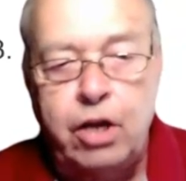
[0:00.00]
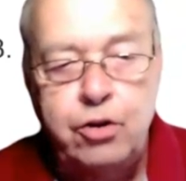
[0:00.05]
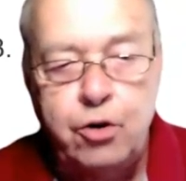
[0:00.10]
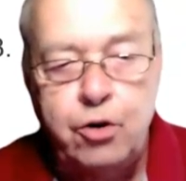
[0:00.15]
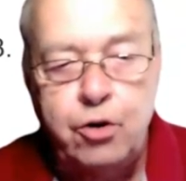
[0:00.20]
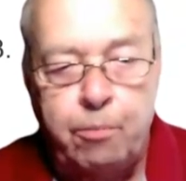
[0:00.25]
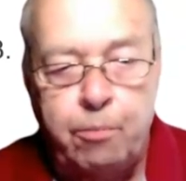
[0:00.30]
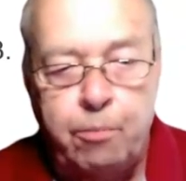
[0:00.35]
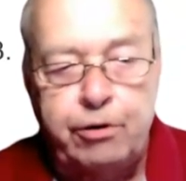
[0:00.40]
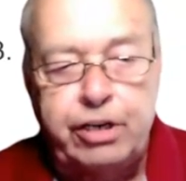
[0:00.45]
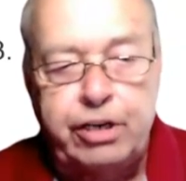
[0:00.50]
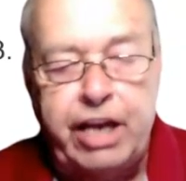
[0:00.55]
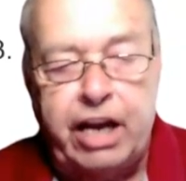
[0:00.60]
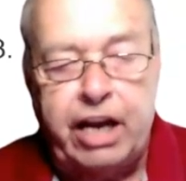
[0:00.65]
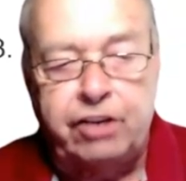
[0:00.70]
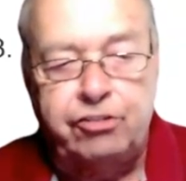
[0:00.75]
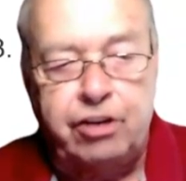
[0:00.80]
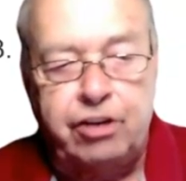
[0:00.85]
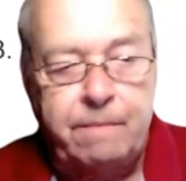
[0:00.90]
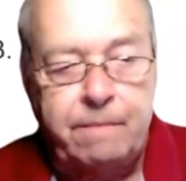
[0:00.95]
your
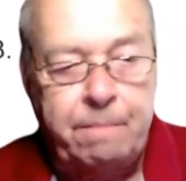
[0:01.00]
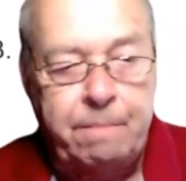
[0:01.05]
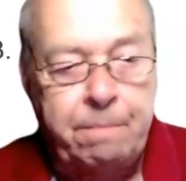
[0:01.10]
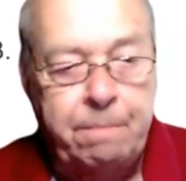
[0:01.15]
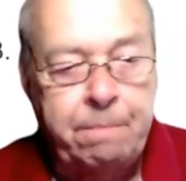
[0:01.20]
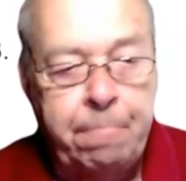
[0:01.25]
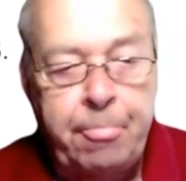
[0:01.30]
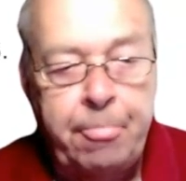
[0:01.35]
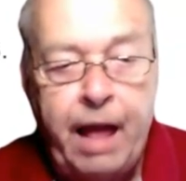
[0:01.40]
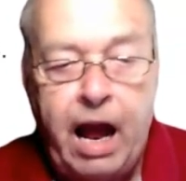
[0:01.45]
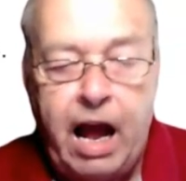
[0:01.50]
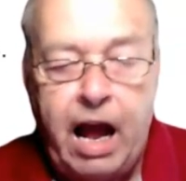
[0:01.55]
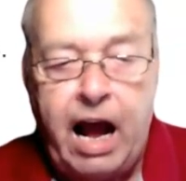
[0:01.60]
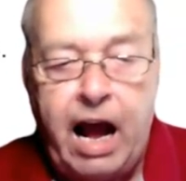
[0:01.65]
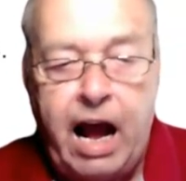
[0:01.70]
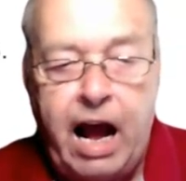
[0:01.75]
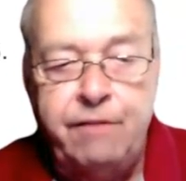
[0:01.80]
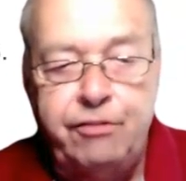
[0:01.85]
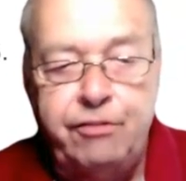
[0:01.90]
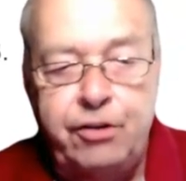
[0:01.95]
protection.
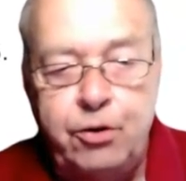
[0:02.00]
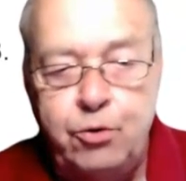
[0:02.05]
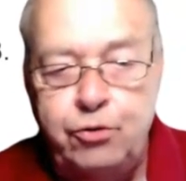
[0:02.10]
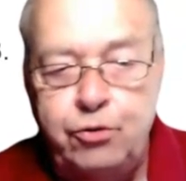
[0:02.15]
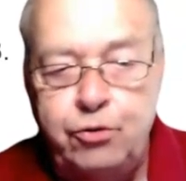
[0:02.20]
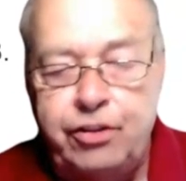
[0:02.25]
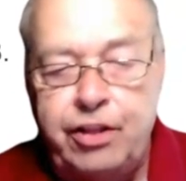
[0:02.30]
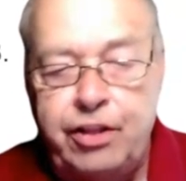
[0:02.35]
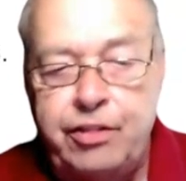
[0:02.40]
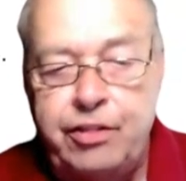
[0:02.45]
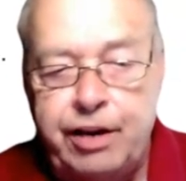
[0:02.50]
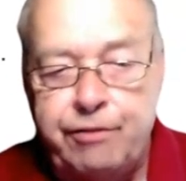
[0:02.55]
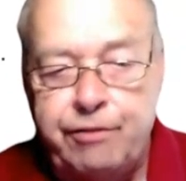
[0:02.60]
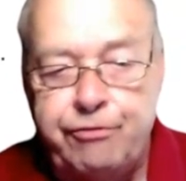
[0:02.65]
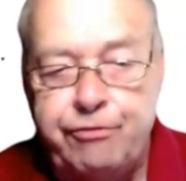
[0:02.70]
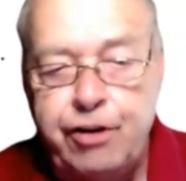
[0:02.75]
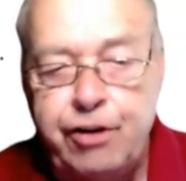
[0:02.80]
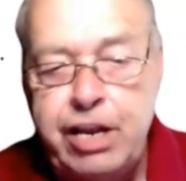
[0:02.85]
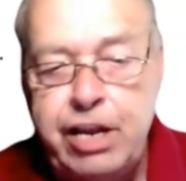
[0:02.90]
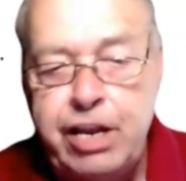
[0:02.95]
I've used their
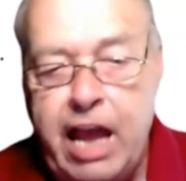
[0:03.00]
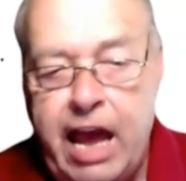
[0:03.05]
free